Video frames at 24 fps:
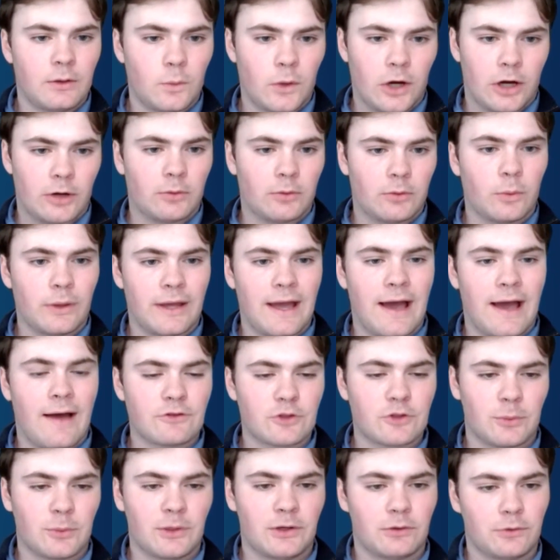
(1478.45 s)
where we have
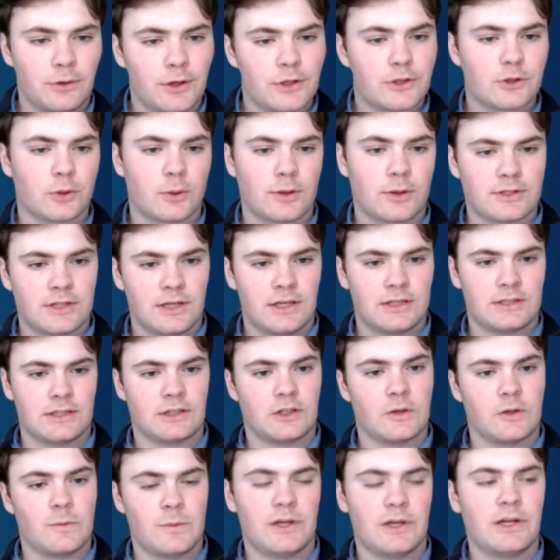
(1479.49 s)
so many resources
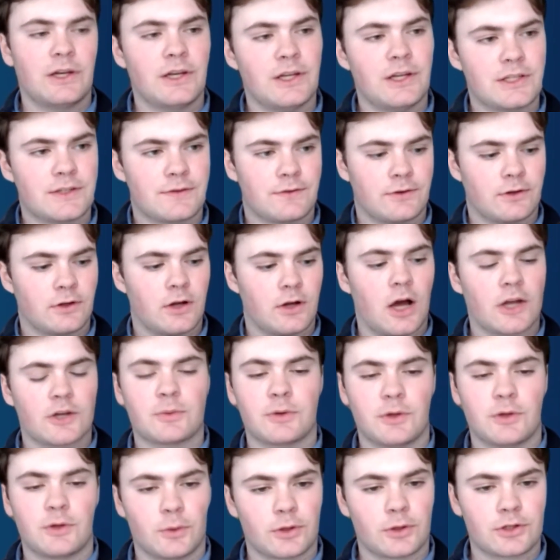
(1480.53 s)
and communities for
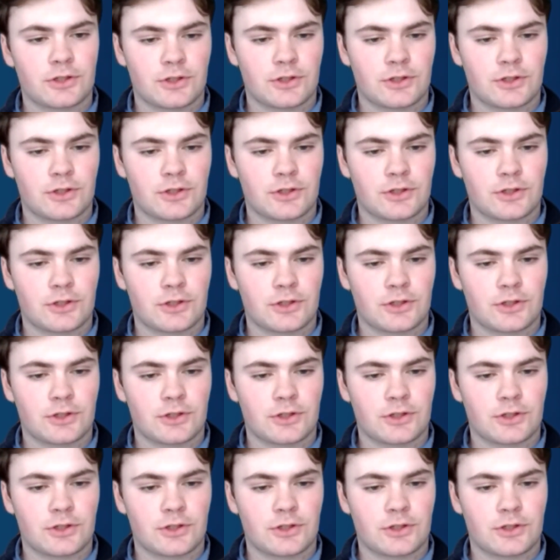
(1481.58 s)
entrepreneurs